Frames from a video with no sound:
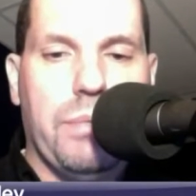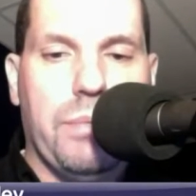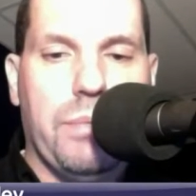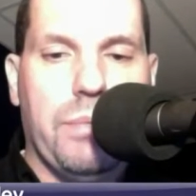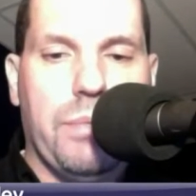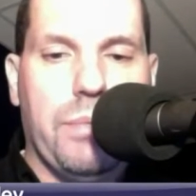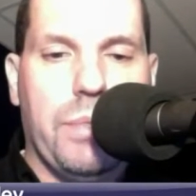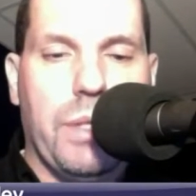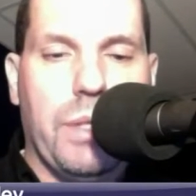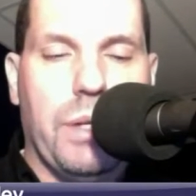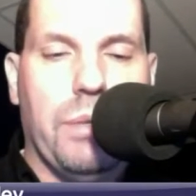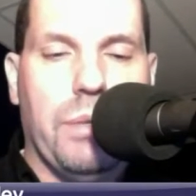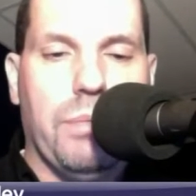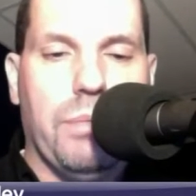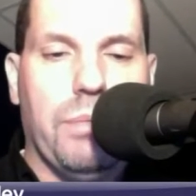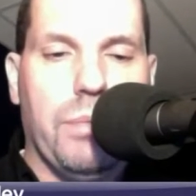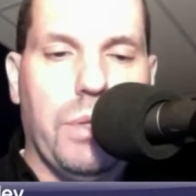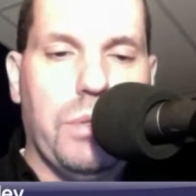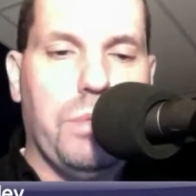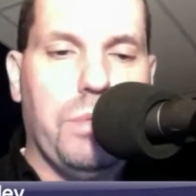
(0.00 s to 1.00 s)
So
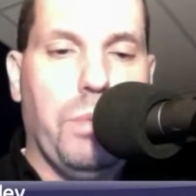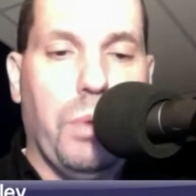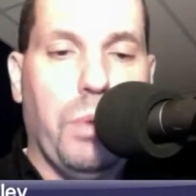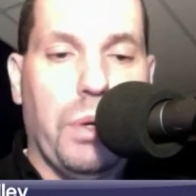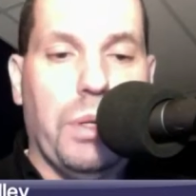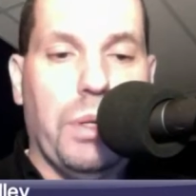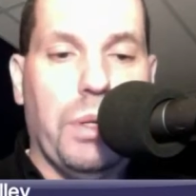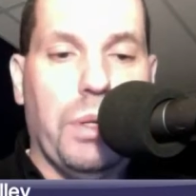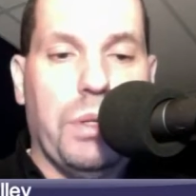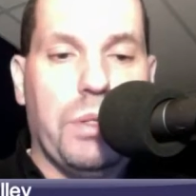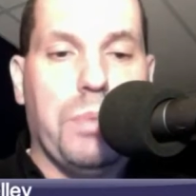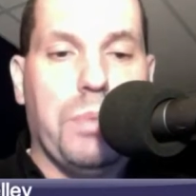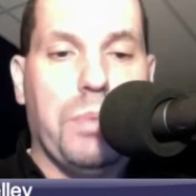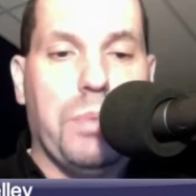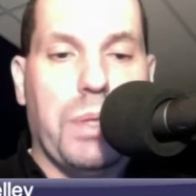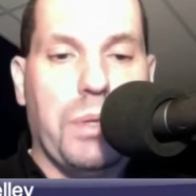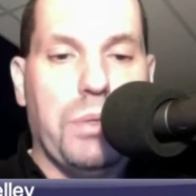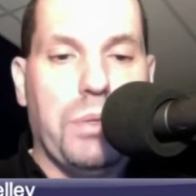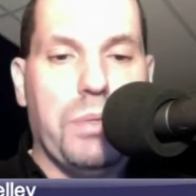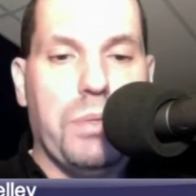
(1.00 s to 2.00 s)
no spoilers, but
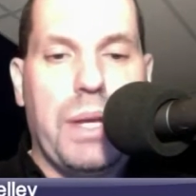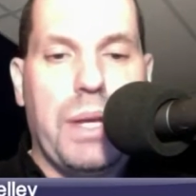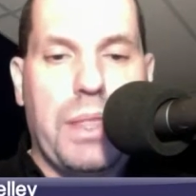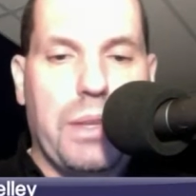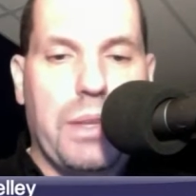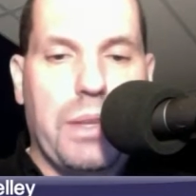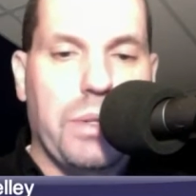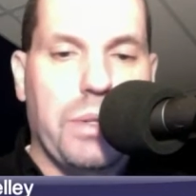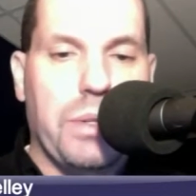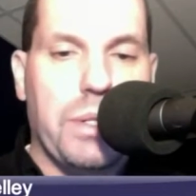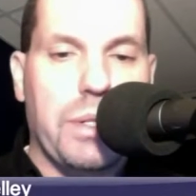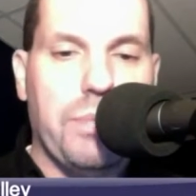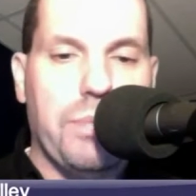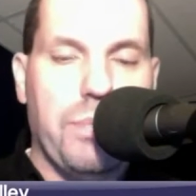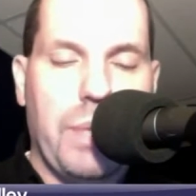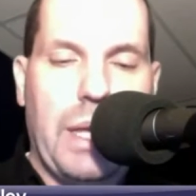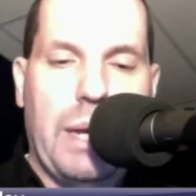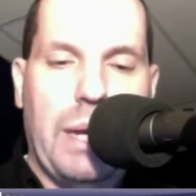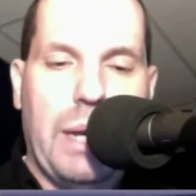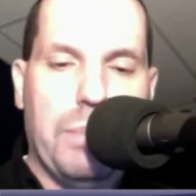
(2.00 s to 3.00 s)
those are my theories.
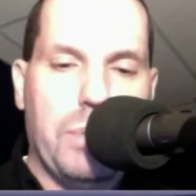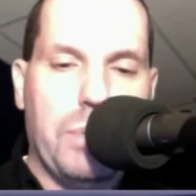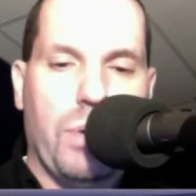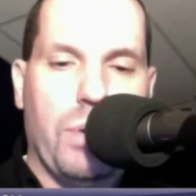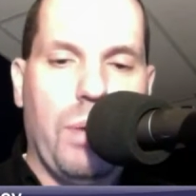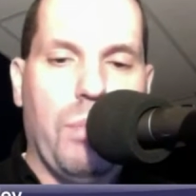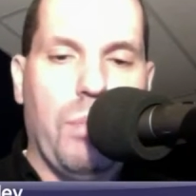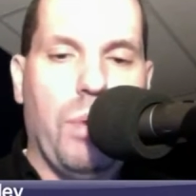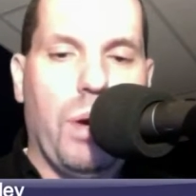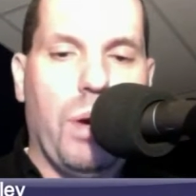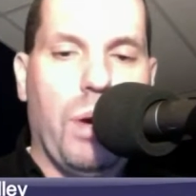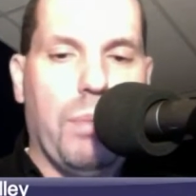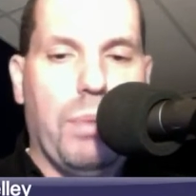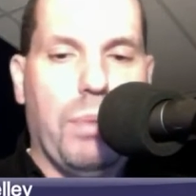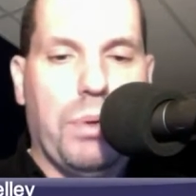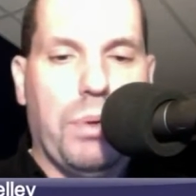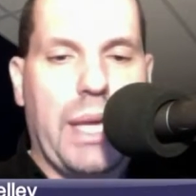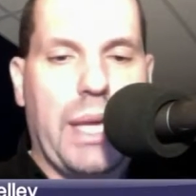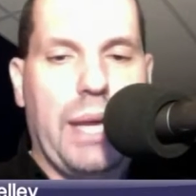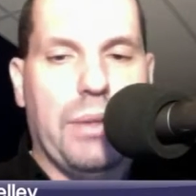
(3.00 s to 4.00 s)
And I'm sure I'm wrong on
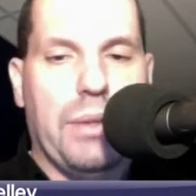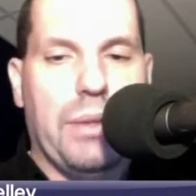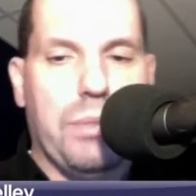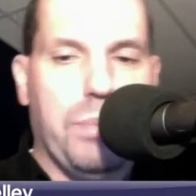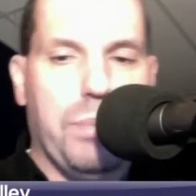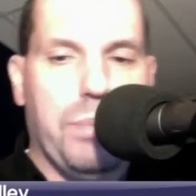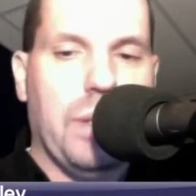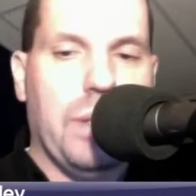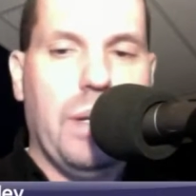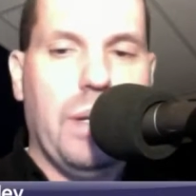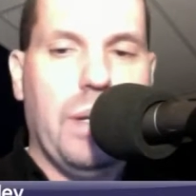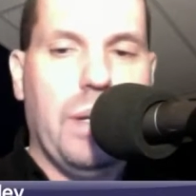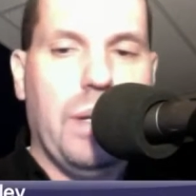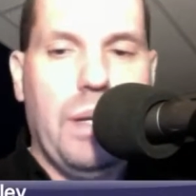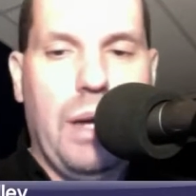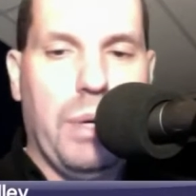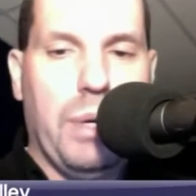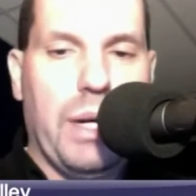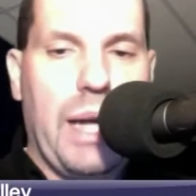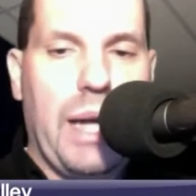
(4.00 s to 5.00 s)
both counts, but I'm going
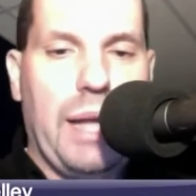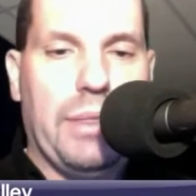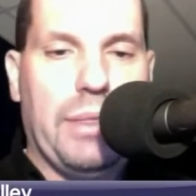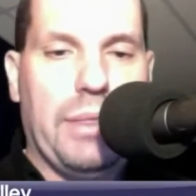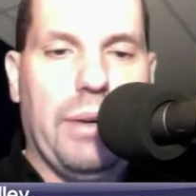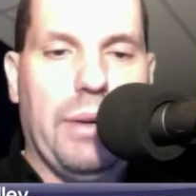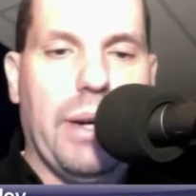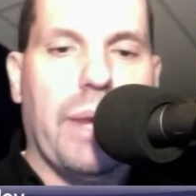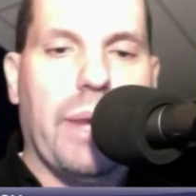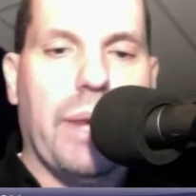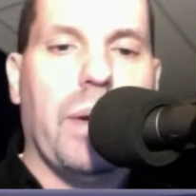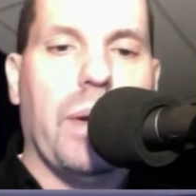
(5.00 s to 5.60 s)
to put it out there anyway.